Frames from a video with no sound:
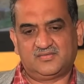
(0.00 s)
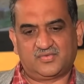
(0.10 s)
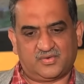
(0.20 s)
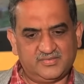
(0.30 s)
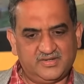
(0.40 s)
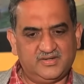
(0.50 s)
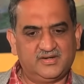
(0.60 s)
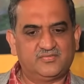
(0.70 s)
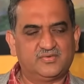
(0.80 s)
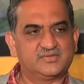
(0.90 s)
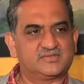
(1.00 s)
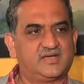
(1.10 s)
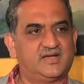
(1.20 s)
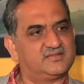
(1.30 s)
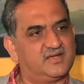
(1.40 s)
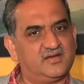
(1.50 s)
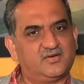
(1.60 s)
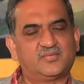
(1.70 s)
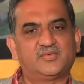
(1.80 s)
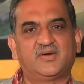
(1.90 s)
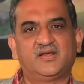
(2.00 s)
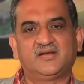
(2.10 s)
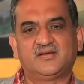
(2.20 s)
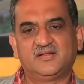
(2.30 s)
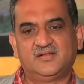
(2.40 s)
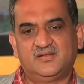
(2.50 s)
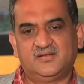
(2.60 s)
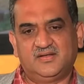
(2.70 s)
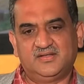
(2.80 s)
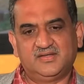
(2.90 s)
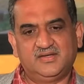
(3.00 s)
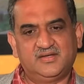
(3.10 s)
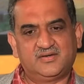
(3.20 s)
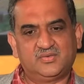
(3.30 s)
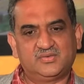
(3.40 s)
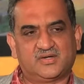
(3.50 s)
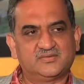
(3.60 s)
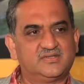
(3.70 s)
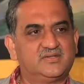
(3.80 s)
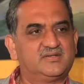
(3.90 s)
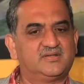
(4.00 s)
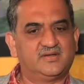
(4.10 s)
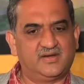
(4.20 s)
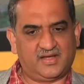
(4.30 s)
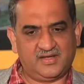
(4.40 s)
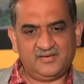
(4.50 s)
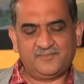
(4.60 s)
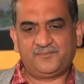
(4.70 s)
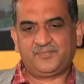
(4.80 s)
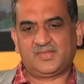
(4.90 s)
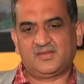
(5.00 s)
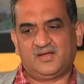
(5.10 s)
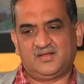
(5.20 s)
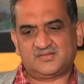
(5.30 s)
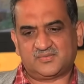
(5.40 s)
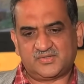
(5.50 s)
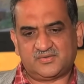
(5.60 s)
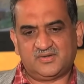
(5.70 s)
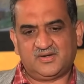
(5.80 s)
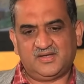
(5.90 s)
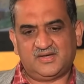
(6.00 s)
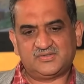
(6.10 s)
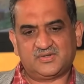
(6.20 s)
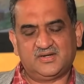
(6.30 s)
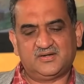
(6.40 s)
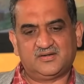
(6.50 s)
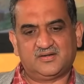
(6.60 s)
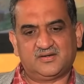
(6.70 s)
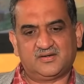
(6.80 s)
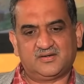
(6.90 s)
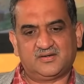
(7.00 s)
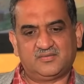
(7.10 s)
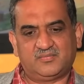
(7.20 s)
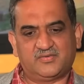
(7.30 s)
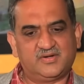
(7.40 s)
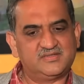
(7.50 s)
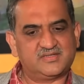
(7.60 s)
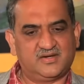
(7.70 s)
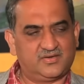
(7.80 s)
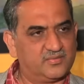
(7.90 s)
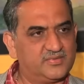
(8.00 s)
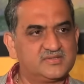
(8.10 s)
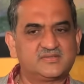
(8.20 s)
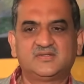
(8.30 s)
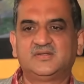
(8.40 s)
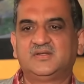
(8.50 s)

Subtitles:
from the Indian Air Force as a helicopter pilot in the year 2009, and subsequently I joined Pawan Hans Helicopters.